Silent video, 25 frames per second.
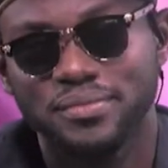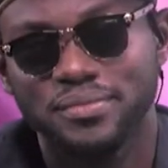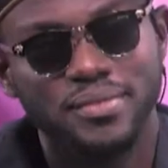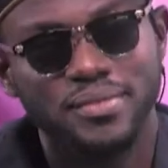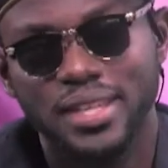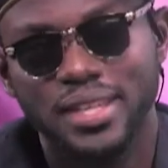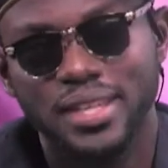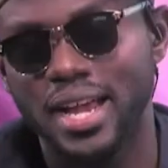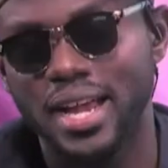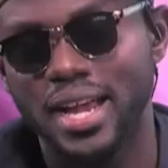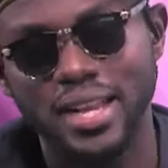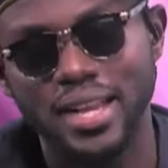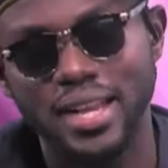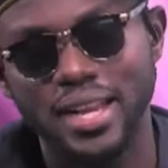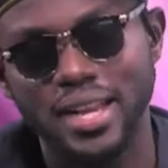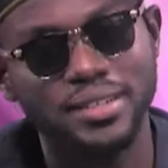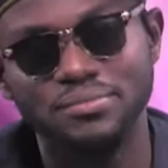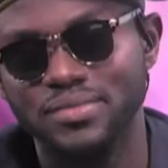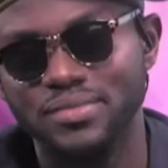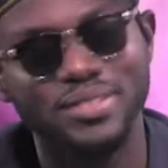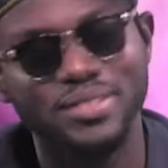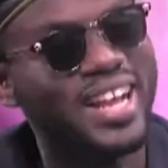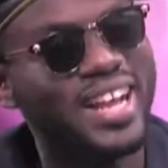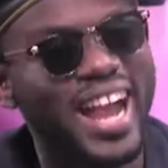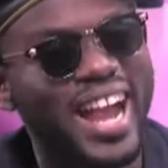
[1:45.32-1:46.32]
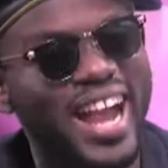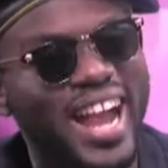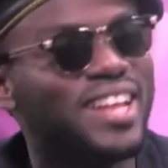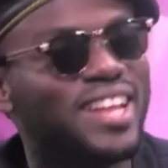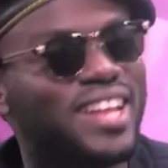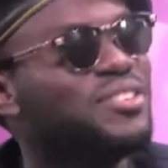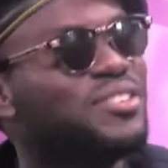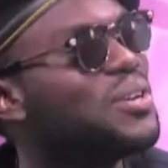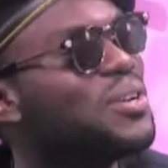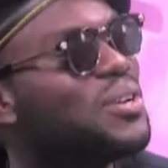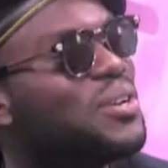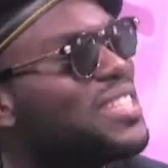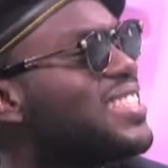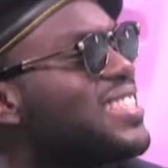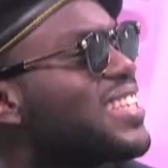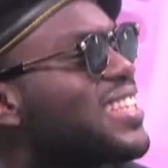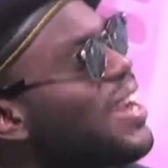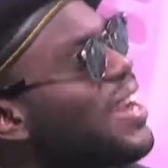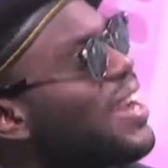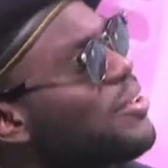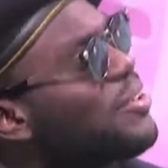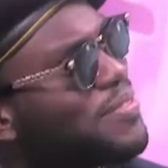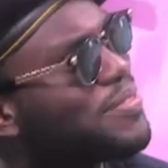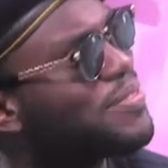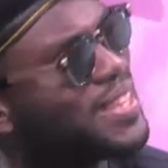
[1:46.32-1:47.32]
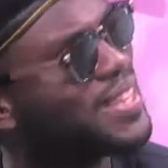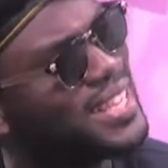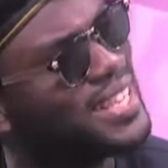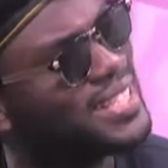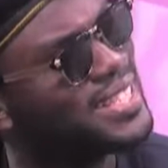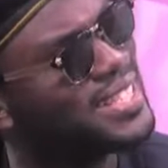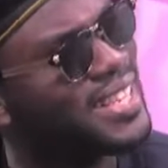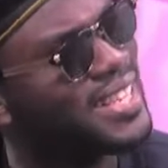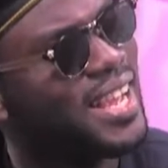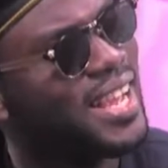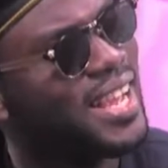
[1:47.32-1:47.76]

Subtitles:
and you know, these kind of things.